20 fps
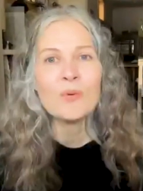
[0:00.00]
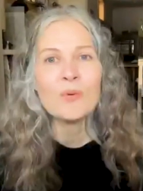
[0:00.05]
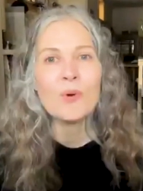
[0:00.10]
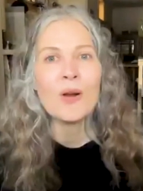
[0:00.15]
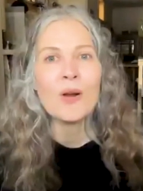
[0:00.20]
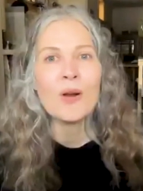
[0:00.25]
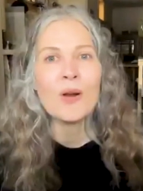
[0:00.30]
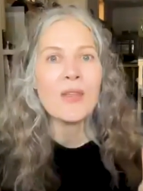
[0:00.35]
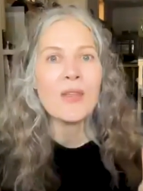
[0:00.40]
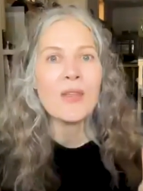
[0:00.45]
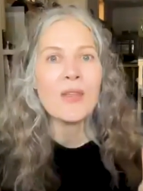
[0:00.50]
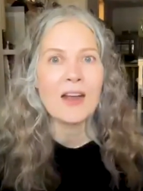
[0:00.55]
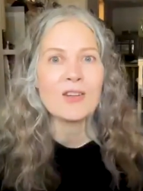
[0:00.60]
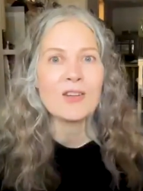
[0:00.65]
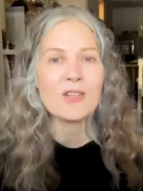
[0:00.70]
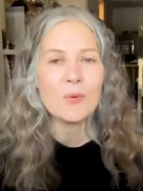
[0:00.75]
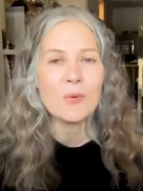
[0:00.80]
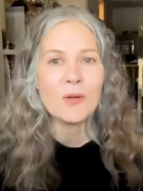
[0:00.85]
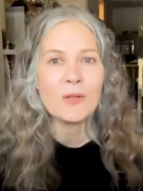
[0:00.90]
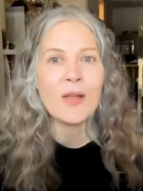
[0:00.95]
than
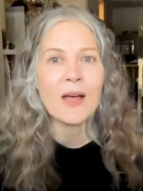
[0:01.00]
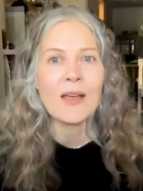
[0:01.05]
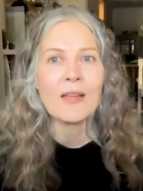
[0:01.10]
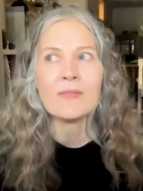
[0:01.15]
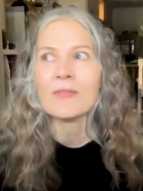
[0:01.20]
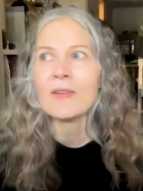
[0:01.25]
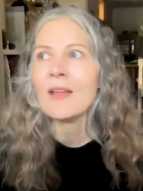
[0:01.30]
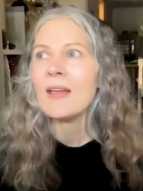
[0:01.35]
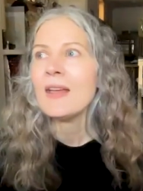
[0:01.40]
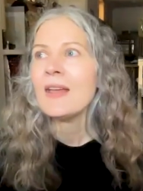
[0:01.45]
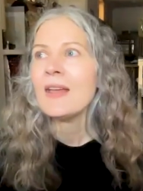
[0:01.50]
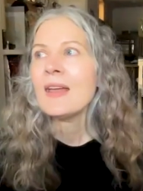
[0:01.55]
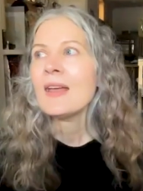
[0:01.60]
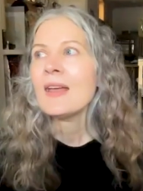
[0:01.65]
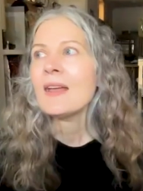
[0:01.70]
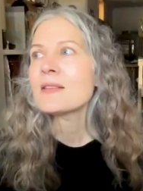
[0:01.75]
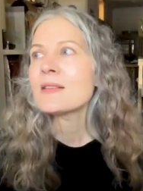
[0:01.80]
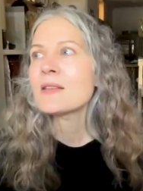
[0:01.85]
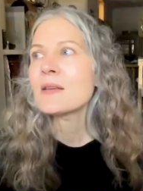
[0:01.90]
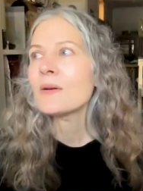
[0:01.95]
actual life
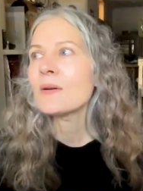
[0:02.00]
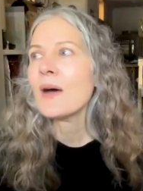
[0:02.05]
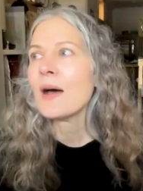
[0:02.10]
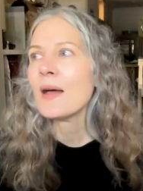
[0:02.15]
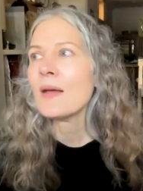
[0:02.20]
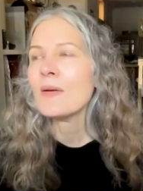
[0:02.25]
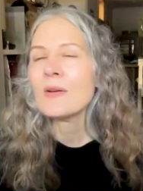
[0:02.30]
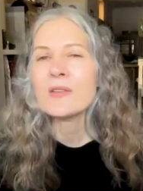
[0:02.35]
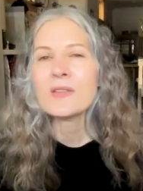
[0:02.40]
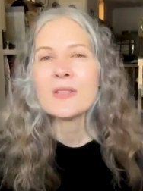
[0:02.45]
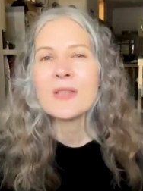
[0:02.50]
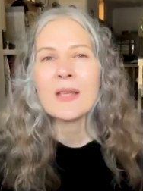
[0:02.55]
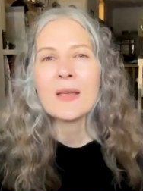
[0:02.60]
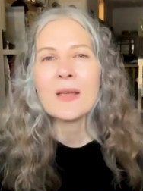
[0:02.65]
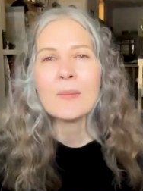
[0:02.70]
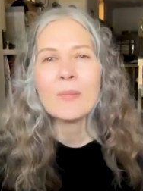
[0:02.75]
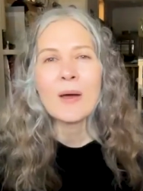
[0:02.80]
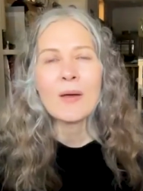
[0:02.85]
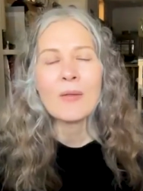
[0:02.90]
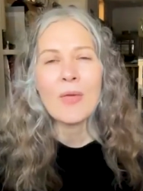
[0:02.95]
and so i always think
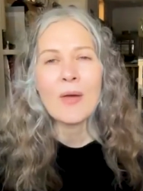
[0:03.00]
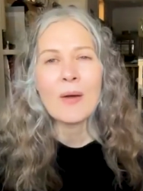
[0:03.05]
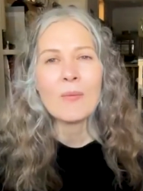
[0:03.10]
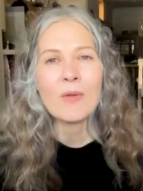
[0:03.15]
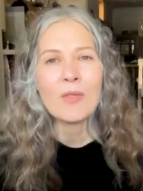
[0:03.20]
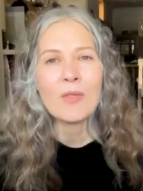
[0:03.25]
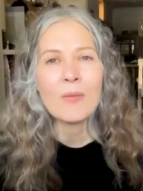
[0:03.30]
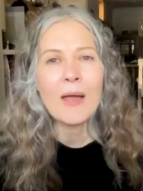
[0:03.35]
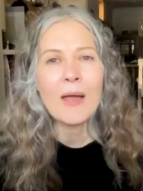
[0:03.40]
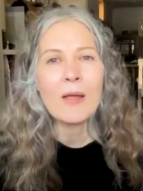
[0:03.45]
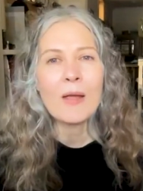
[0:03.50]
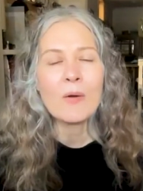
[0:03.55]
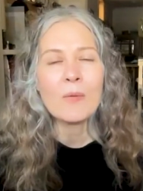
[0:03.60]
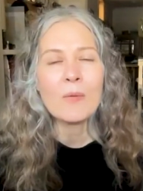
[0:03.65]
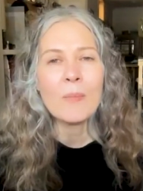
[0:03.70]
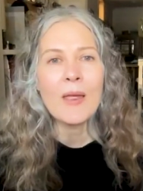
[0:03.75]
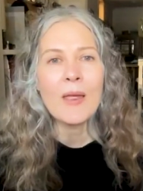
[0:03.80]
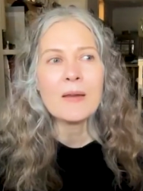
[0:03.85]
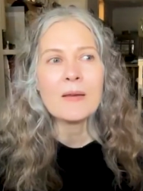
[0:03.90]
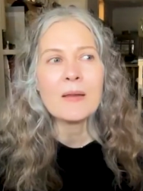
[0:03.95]
about that with my own
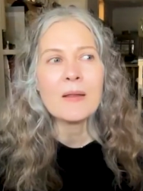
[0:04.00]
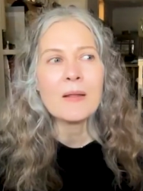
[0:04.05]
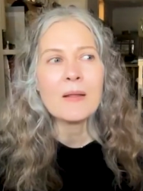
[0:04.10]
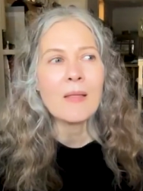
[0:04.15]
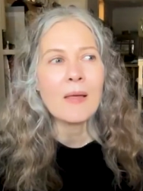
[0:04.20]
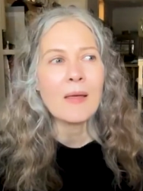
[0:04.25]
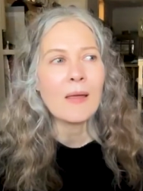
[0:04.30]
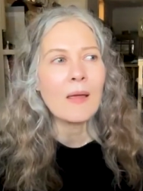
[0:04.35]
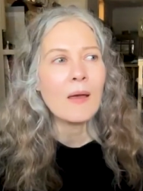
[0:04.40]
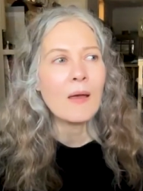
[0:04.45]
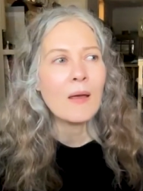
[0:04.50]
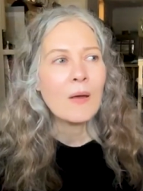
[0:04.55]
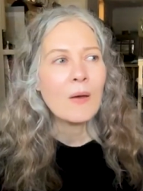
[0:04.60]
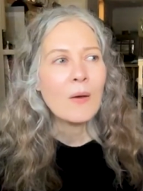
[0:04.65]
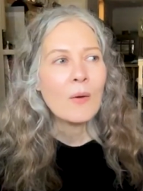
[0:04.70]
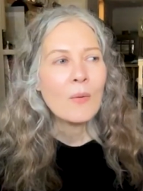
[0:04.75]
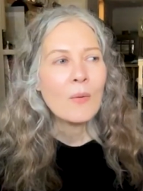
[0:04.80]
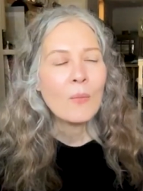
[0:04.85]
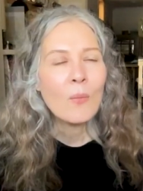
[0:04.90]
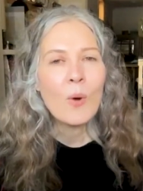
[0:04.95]
painting like
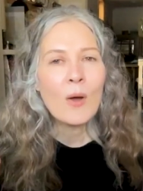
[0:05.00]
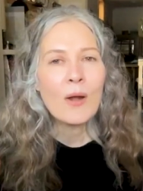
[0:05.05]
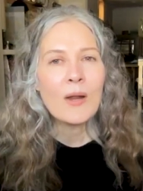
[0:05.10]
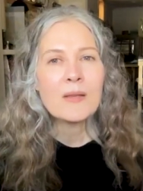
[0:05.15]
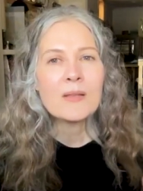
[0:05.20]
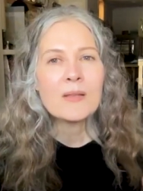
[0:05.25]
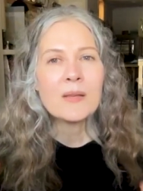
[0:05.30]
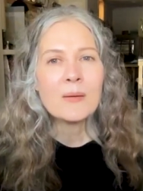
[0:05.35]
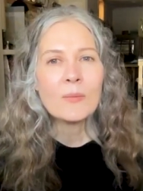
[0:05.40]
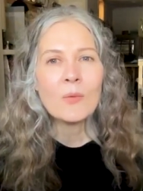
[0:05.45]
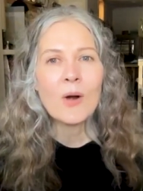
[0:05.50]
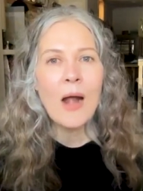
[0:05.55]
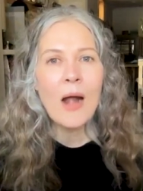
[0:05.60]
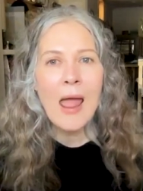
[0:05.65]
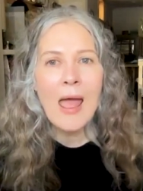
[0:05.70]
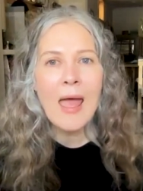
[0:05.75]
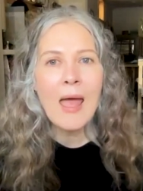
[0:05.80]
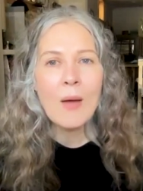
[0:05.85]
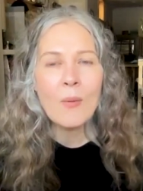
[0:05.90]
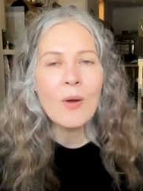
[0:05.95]
what is it we're
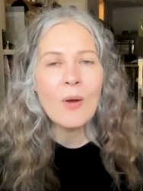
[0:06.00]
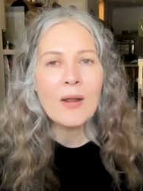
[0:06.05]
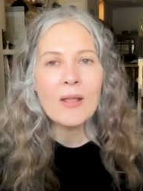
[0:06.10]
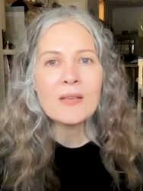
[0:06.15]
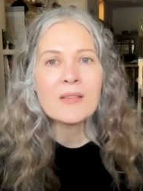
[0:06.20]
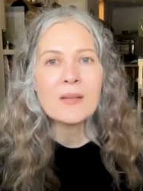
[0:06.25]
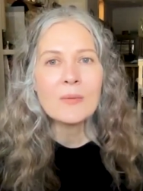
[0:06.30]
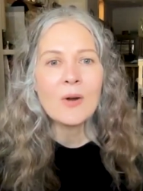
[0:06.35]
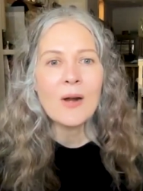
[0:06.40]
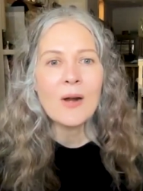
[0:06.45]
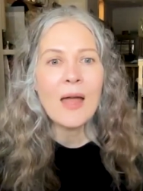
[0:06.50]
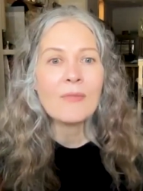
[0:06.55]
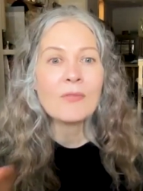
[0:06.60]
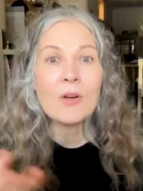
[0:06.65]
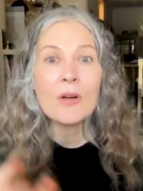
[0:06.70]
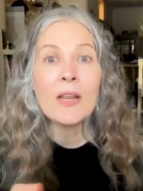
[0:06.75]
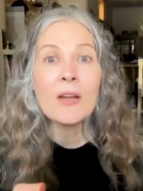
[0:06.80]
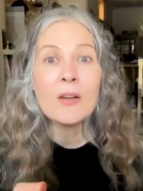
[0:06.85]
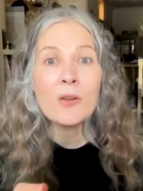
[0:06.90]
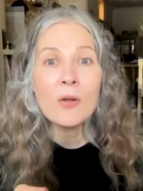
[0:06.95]
at what is it we're
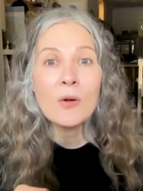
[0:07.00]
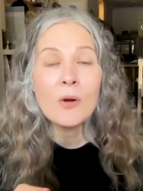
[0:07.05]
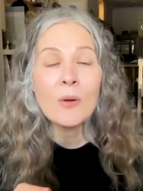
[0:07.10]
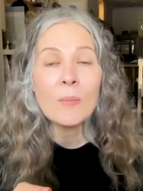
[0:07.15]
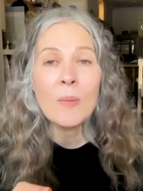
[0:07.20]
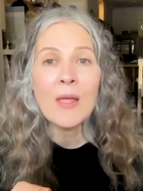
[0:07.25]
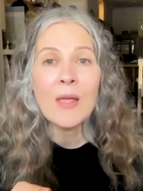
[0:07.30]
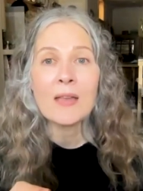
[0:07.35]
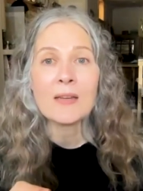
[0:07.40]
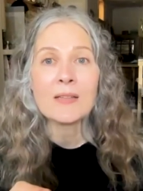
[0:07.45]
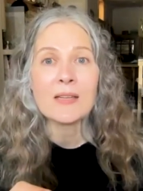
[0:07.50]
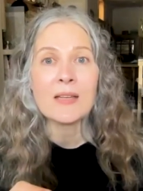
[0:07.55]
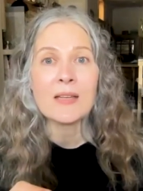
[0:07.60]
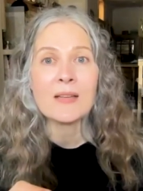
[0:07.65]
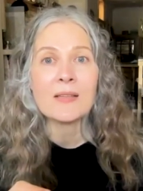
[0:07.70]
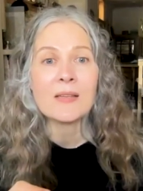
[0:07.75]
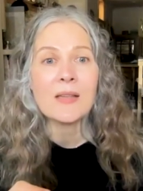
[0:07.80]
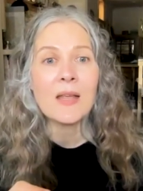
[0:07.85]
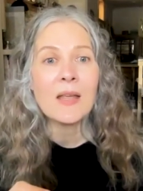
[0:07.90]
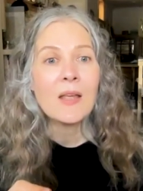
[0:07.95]
after in your
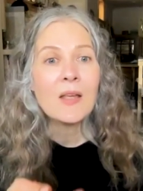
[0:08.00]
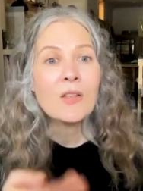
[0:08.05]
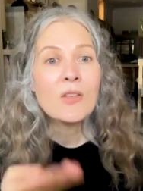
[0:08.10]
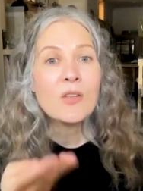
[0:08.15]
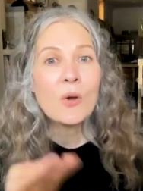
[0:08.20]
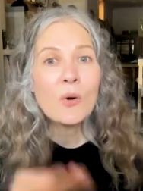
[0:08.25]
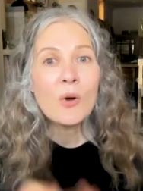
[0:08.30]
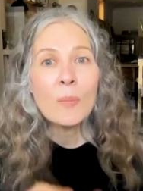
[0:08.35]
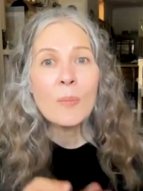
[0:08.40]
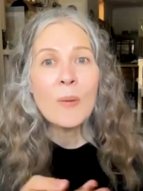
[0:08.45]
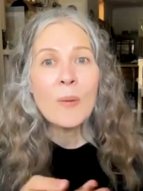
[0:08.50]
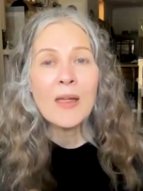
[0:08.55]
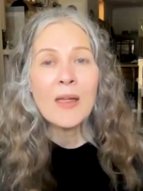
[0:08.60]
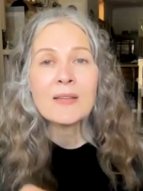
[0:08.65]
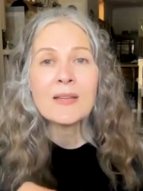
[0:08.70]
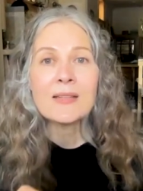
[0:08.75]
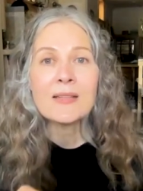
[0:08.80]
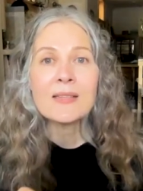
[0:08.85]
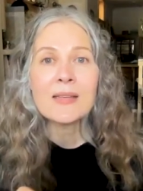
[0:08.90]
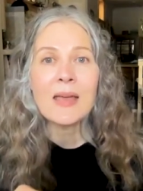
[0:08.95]
paintings your
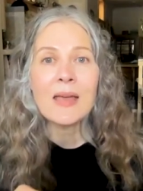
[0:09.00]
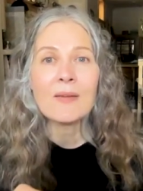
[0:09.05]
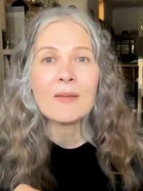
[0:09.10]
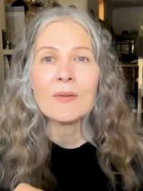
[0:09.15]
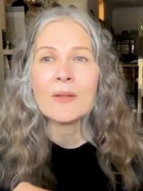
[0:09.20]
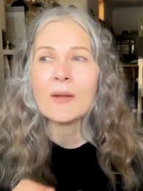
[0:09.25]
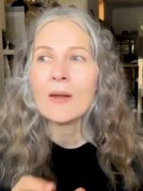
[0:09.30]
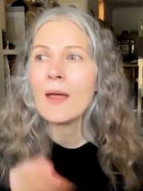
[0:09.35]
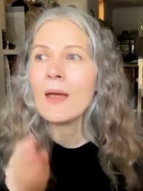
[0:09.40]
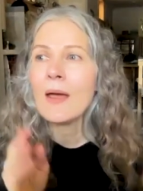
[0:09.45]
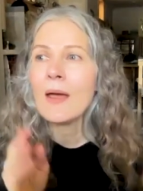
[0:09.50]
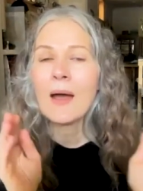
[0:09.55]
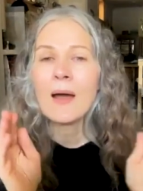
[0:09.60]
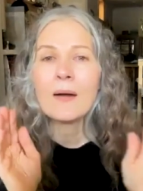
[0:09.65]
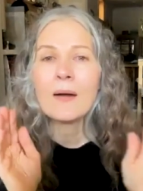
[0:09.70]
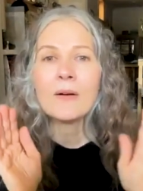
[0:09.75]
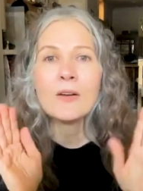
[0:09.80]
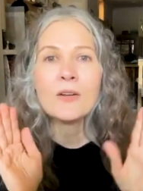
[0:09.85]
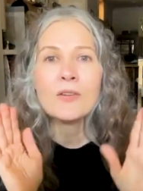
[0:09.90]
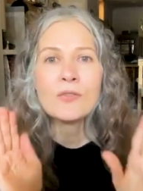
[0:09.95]
paintings kevin
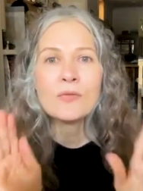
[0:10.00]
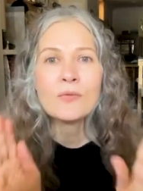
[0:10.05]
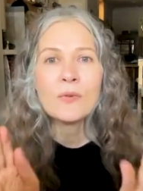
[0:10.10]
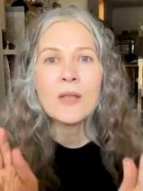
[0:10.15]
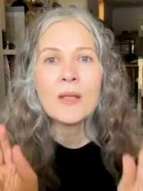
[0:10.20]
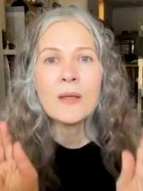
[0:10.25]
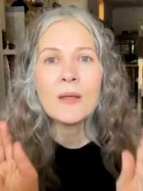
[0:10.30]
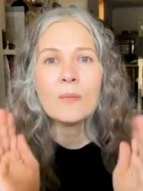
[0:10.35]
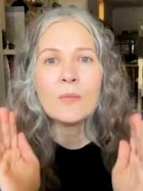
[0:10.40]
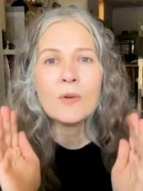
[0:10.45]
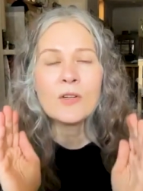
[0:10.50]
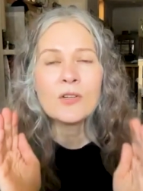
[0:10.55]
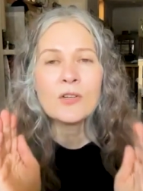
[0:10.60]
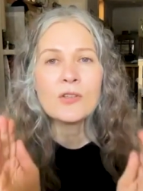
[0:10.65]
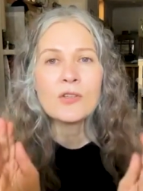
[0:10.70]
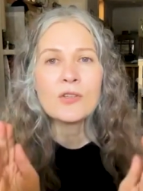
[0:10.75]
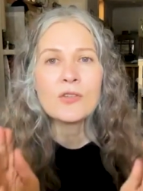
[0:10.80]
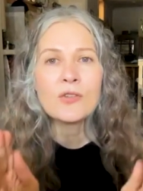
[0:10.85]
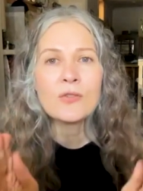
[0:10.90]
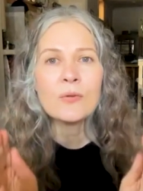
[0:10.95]
are a dream which
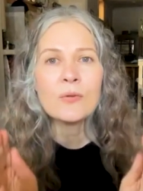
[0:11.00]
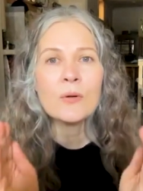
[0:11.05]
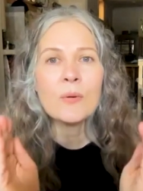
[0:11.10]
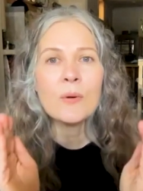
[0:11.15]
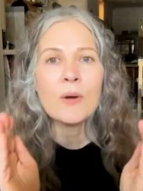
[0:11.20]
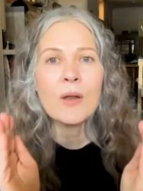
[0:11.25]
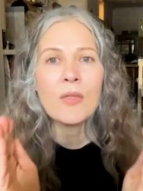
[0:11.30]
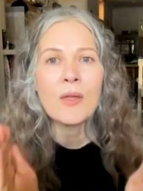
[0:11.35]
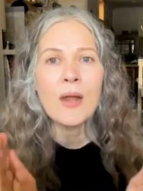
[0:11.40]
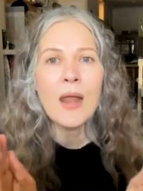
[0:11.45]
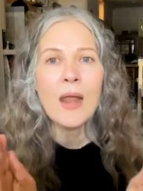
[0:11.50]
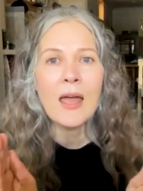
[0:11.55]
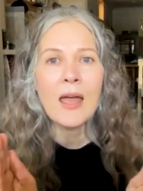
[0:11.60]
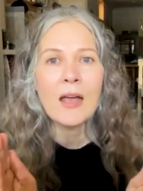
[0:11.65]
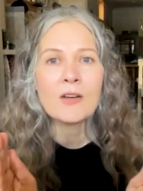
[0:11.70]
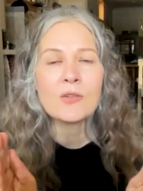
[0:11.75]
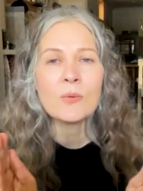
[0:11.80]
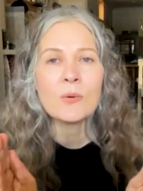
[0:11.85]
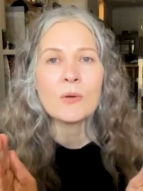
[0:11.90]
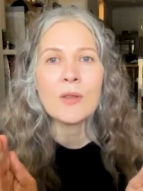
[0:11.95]
is truer than
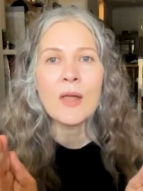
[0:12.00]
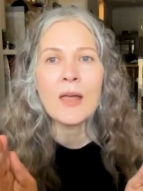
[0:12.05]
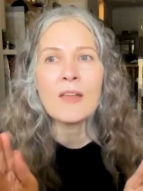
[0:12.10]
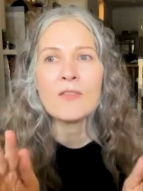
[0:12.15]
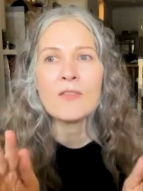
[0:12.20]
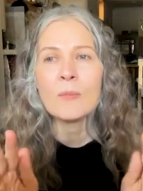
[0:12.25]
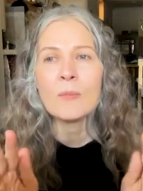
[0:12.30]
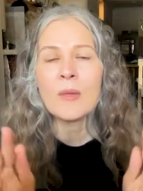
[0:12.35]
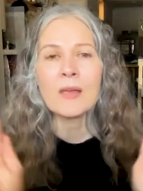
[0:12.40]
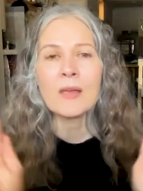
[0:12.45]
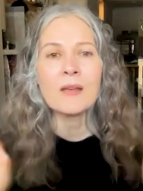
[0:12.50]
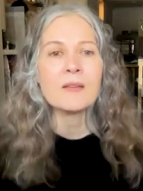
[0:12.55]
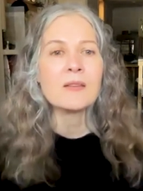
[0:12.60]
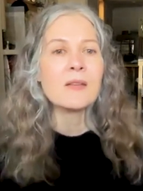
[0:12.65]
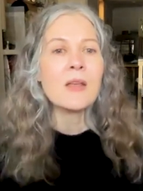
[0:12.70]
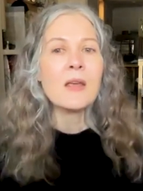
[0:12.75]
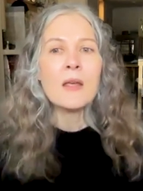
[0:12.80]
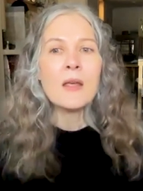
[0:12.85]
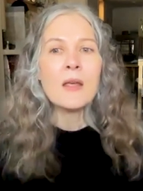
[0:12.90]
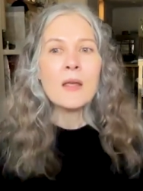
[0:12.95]
actual life because